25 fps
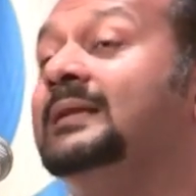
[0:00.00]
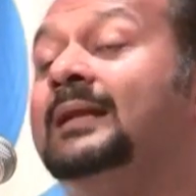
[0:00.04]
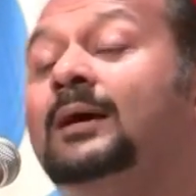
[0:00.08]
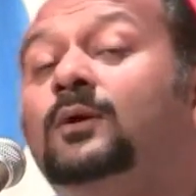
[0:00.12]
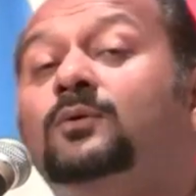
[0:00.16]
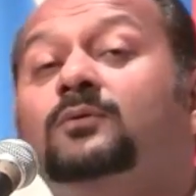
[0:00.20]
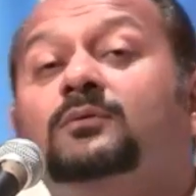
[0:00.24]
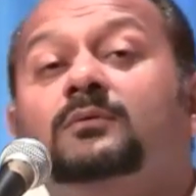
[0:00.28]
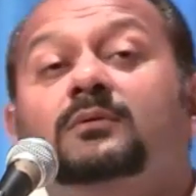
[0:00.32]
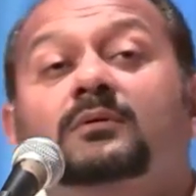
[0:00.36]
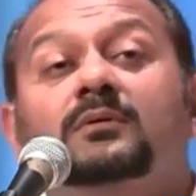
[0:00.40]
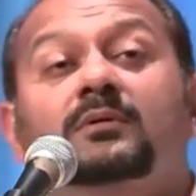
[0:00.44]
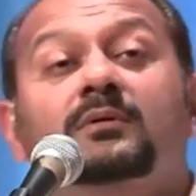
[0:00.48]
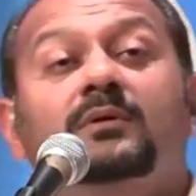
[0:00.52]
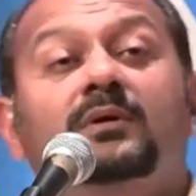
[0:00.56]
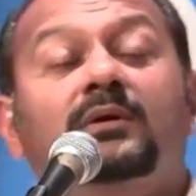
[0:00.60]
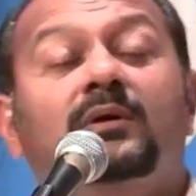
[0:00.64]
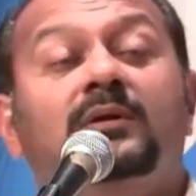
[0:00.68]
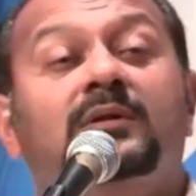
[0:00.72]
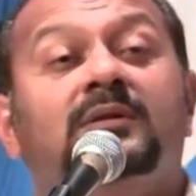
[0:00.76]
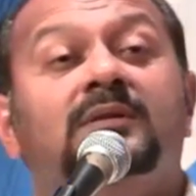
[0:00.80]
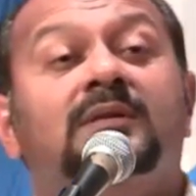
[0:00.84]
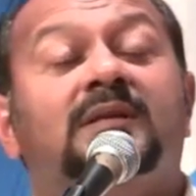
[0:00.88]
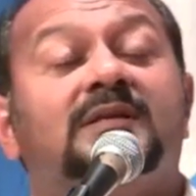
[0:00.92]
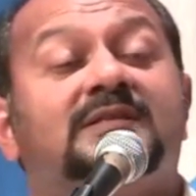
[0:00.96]
Now,
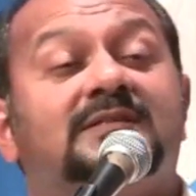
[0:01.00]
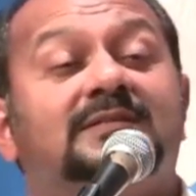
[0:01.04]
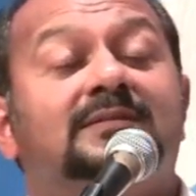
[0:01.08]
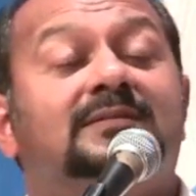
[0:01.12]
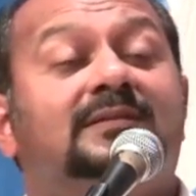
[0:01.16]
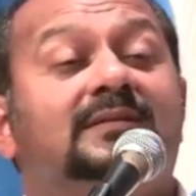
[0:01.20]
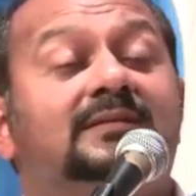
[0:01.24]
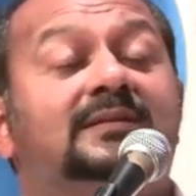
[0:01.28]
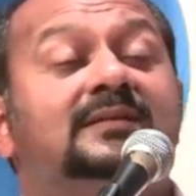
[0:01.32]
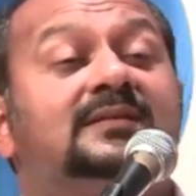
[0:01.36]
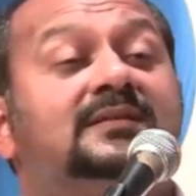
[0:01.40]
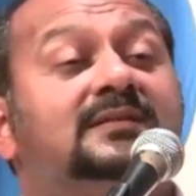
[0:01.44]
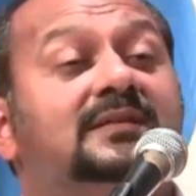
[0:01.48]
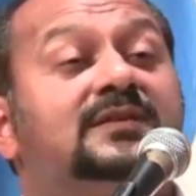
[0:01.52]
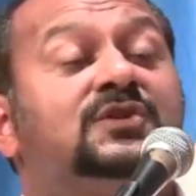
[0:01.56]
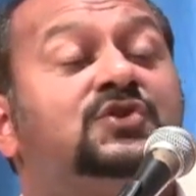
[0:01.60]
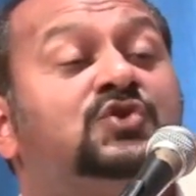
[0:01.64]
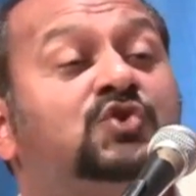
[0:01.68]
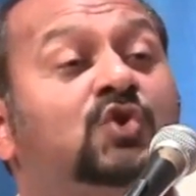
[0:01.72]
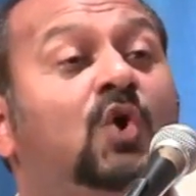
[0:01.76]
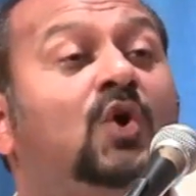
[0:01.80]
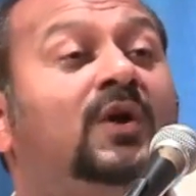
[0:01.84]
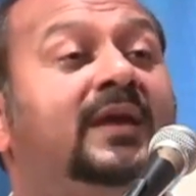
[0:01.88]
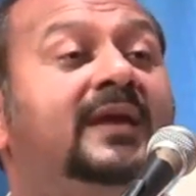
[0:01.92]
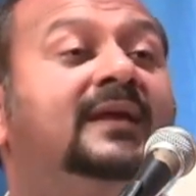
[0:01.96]
the
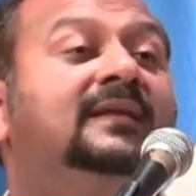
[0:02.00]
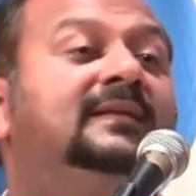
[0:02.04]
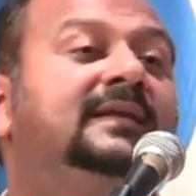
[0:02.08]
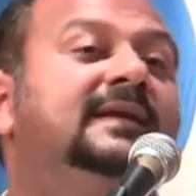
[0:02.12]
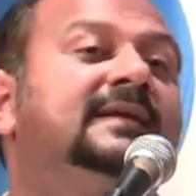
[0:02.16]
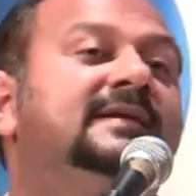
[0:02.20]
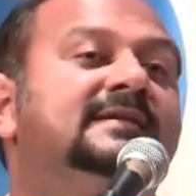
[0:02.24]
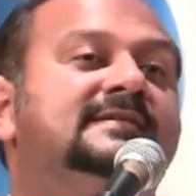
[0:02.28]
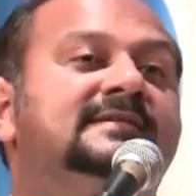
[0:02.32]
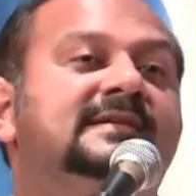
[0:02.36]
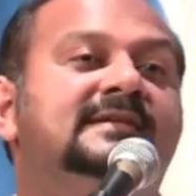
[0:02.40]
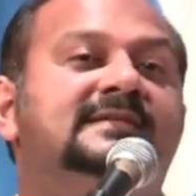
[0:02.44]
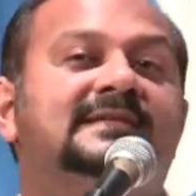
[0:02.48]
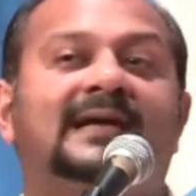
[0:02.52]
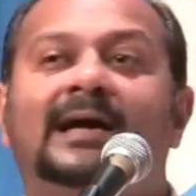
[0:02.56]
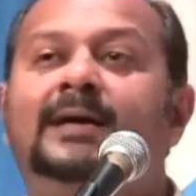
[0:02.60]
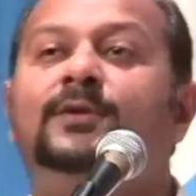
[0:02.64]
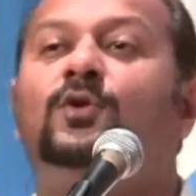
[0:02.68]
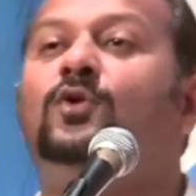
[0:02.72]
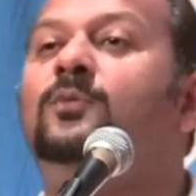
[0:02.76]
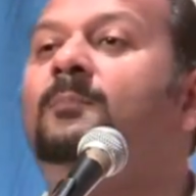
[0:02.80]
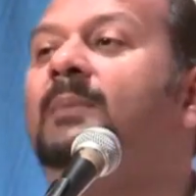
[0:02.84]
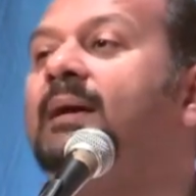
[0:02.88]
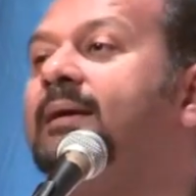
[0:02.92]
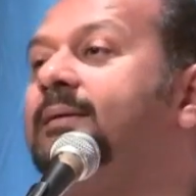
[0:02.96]
shocking thing is this,
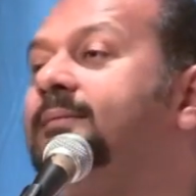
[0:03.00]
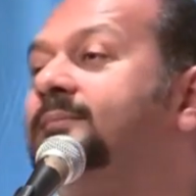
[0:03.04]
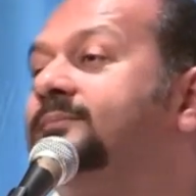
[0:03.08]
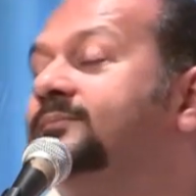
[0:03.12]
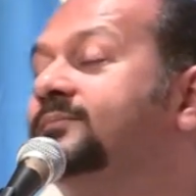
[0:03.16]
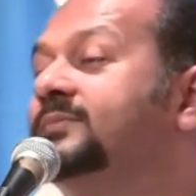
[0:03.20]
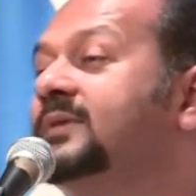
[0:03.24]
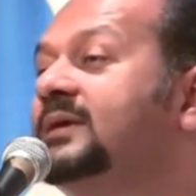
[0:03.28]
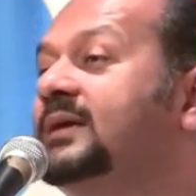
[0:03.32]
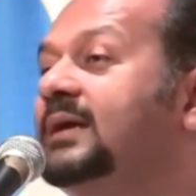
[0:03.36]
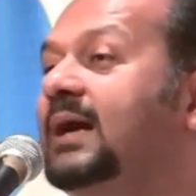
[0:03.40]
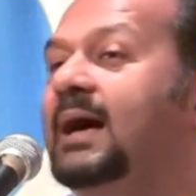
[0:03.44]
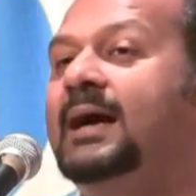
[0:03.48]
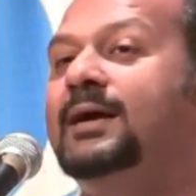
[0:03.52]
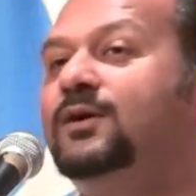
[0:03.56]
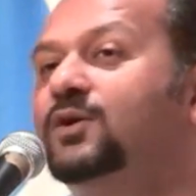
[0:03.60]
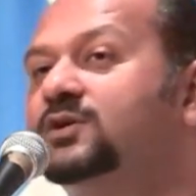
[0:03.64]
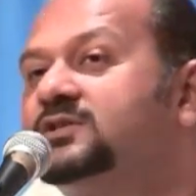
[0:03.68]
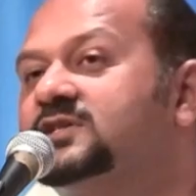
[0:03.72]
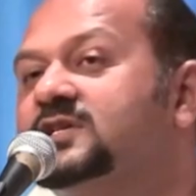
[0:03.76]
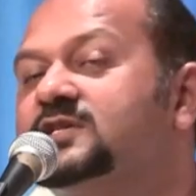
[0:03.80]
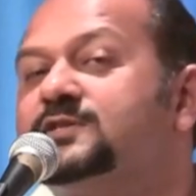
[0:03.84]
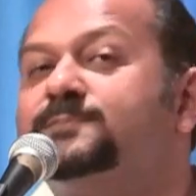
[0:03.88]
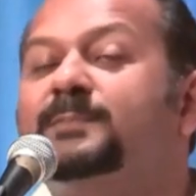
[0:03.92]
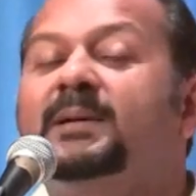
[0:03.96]
I don't mind. I
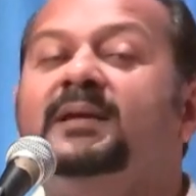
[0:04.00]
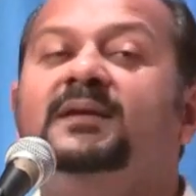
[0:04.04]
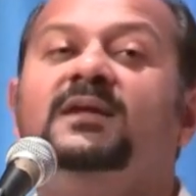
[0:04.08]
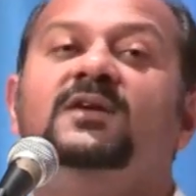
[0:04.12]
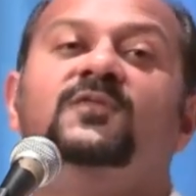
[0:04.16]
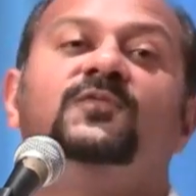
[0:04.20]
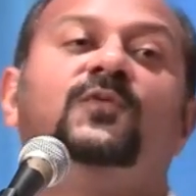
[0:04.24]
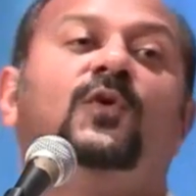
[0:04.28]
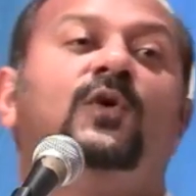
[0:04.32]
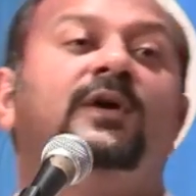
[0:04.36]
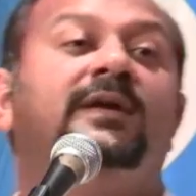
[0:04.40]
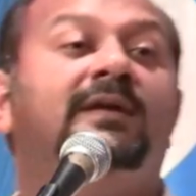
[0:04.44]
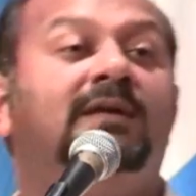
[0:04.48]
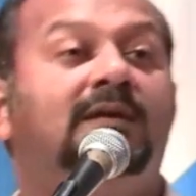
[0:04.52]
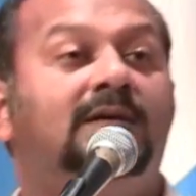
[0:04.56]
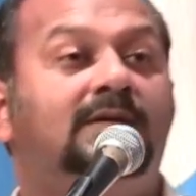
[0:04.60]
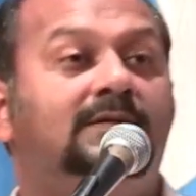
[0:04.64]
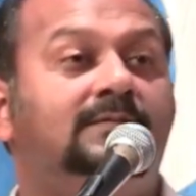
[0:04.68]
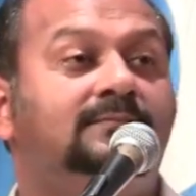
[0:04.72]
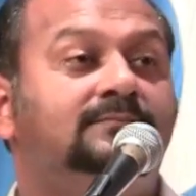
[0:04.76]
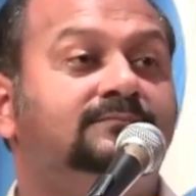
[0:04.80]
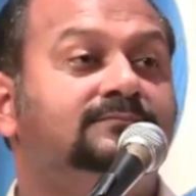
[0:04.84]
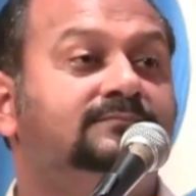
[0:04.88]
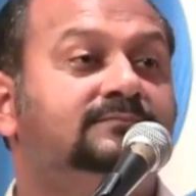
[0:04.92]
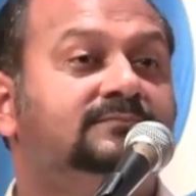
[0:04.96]
got suspended for a
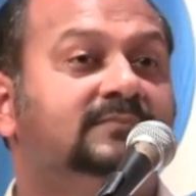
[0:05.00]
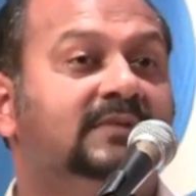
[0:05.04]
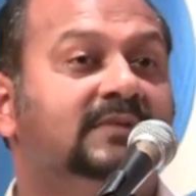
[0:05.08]
year,